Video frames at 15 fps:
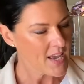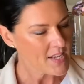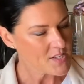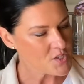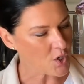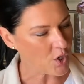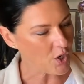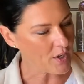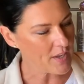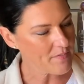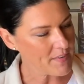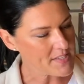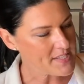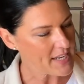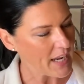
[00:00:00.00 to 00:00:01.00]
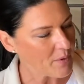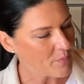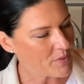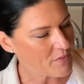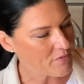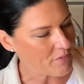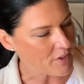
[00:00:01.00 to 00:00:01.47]
So if I start
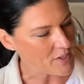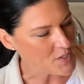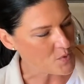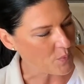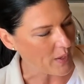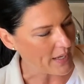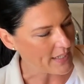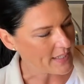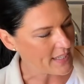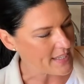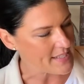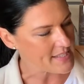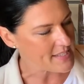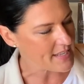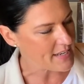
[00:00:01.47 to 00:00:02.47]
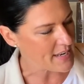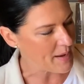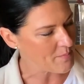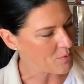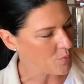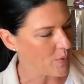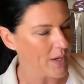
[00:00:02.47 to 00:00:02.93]
with the first one, it's
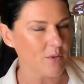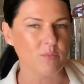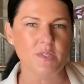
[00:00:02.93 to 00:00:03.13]
number 1,